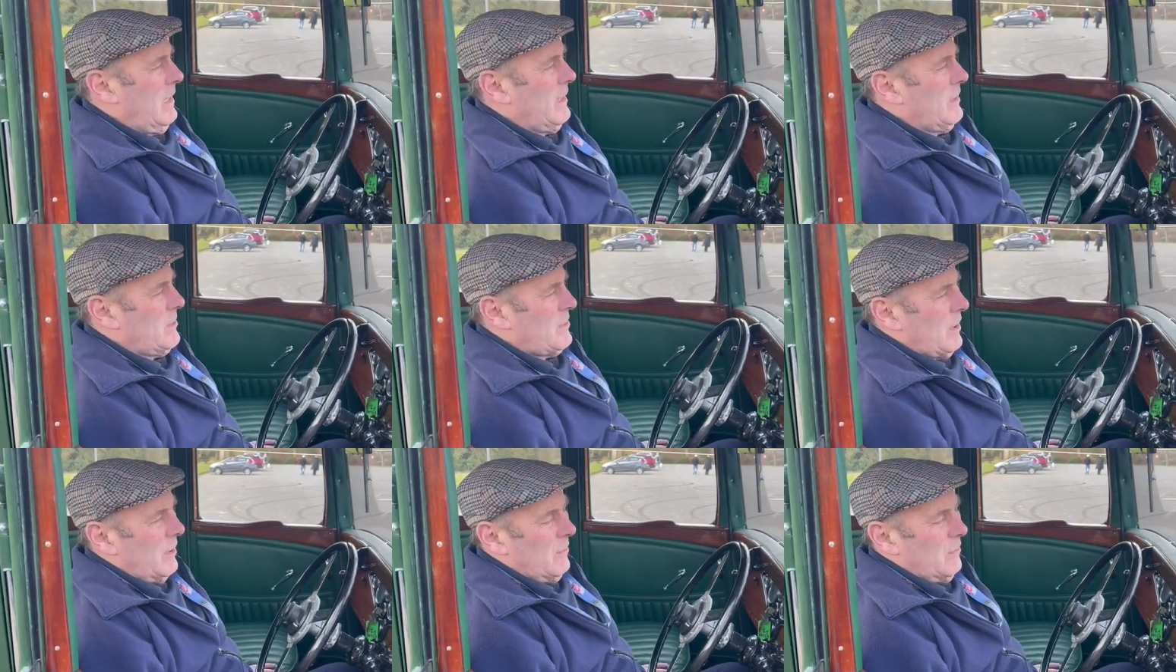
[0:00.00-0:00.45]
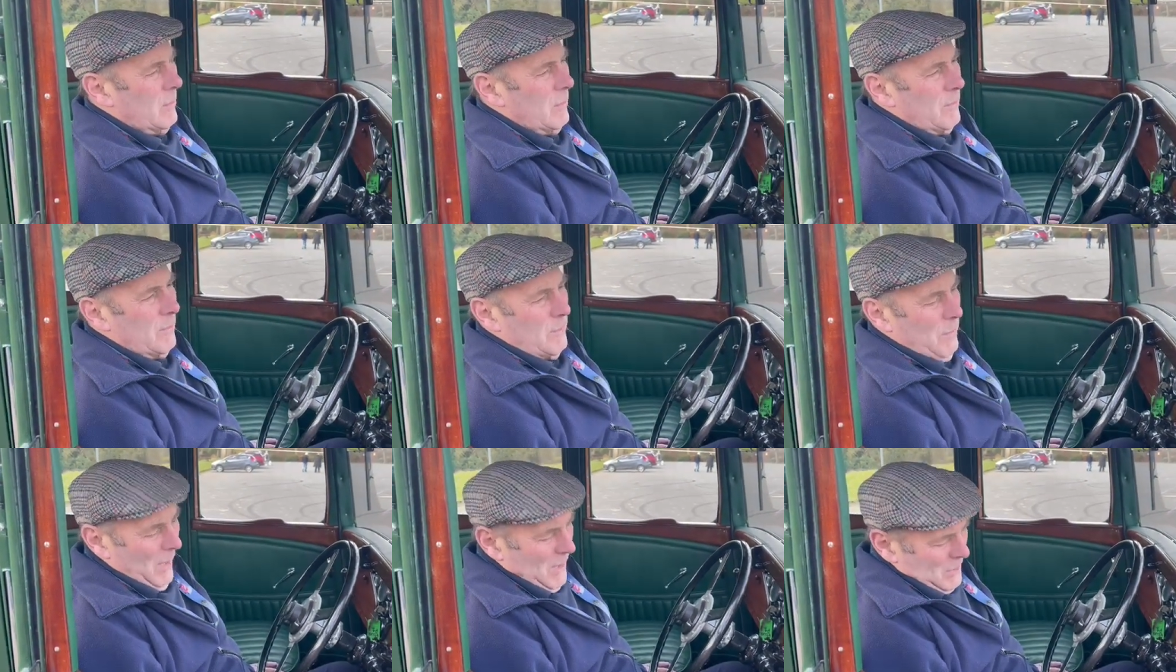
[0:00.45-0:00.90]
So
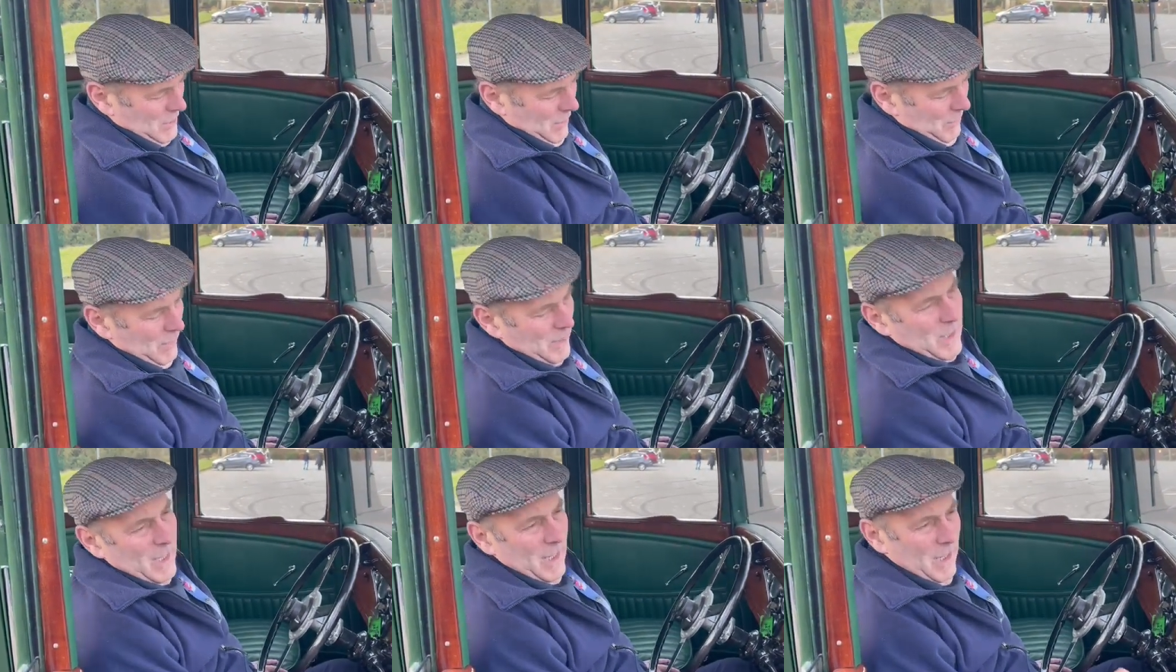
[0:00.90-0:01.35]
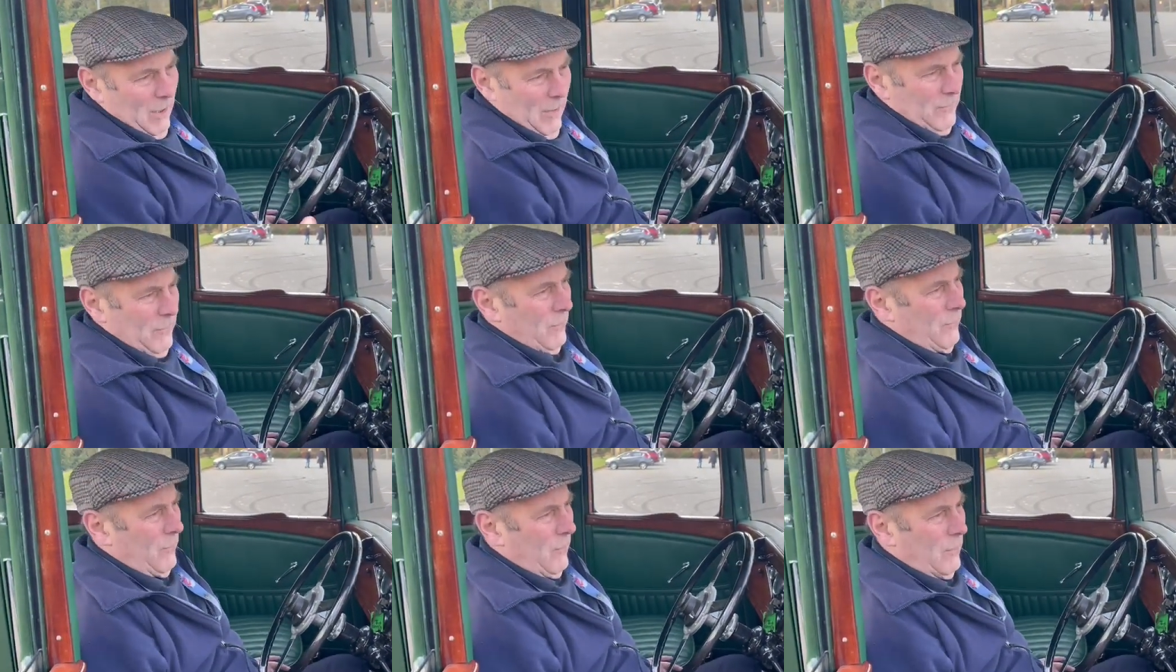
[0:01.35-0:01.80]
basically, when you let
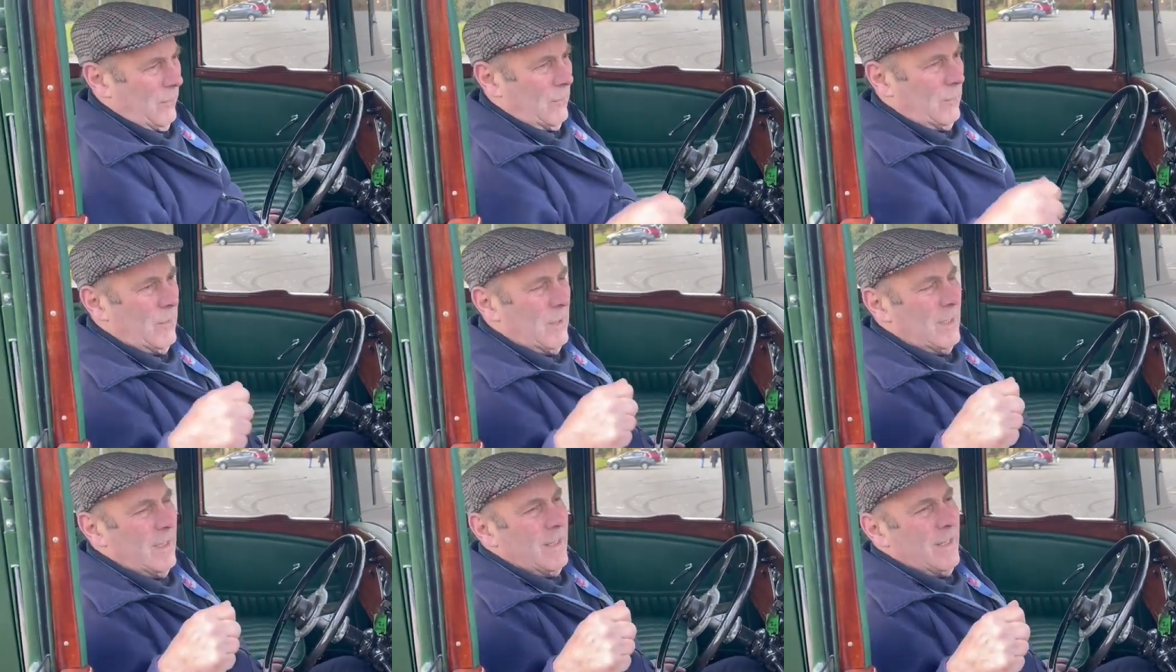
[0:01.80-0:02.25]
off the throttle,